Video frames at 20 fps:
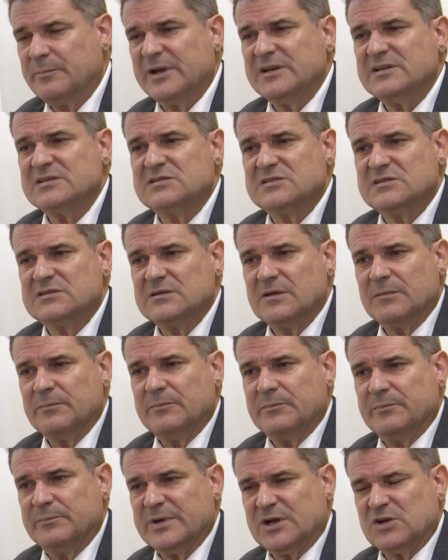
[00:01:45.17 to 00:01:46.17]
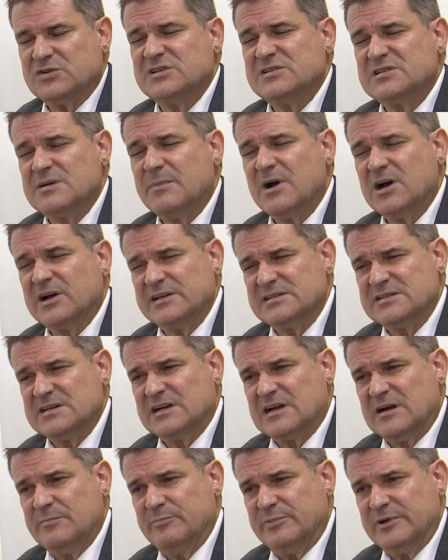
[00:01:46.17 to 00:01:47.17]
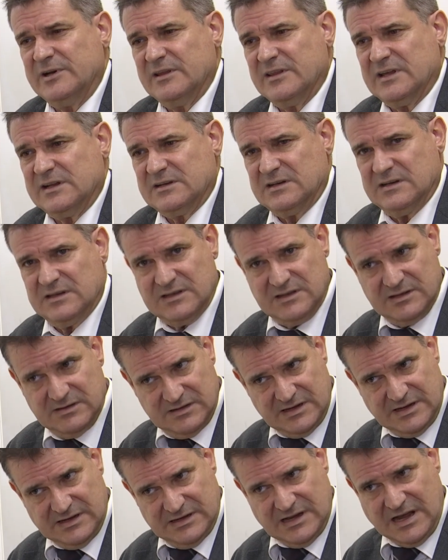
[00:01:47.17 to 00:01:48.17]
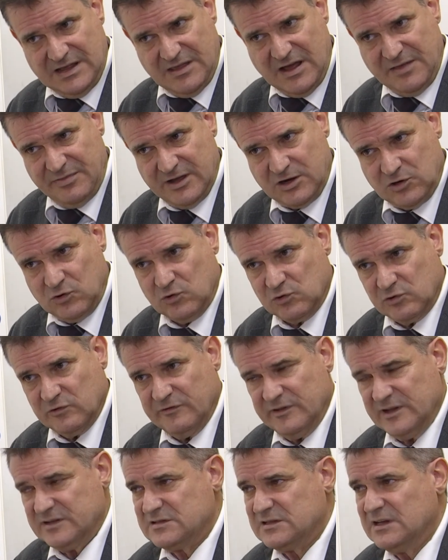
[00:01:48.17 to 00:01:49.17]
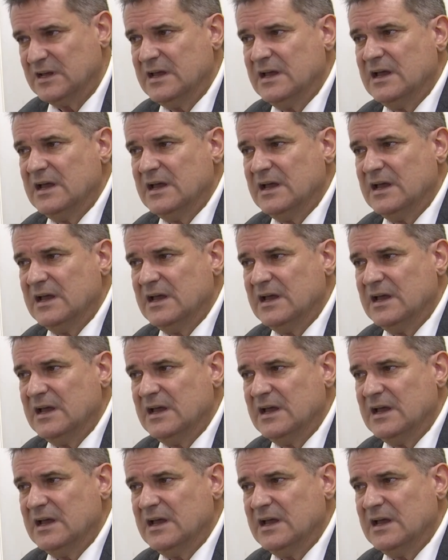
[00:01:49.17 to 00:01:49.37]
But it's because it's a marketing company that at the core of this,